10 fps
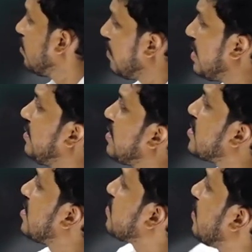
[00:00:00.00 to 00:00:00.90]
B in the
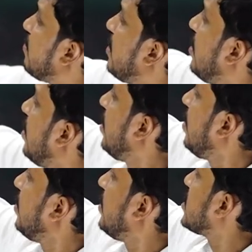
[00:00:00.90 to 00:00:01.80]
sense maybe
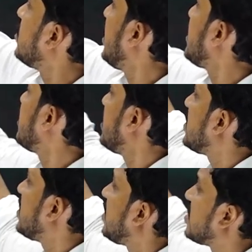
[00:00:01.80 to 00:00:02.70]
this nuts and
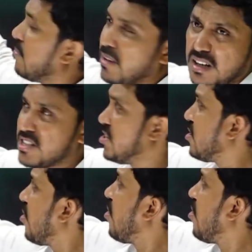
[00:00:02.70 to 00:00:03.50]
seeds they may consider